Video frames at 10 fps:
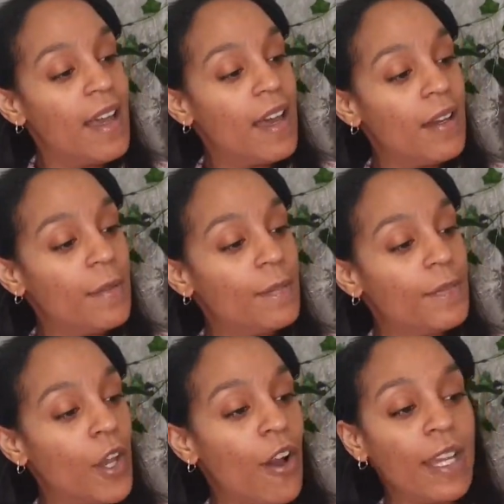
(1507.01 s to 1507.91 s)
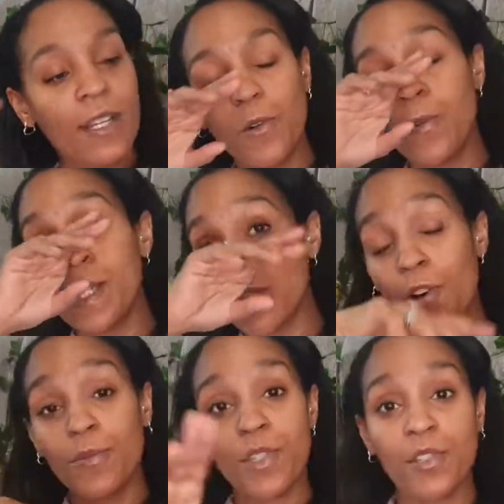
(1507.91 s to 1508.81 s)
I always
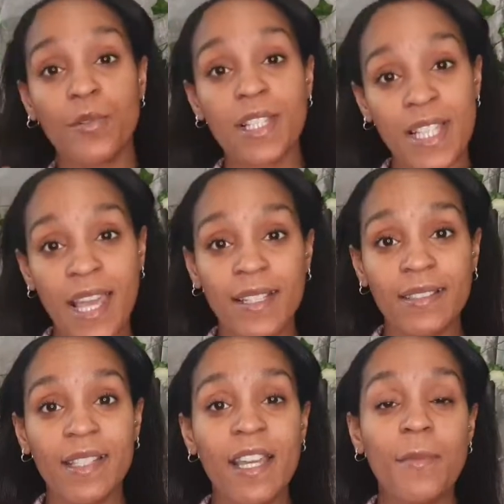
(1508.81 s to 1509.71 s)
opt to do the 10,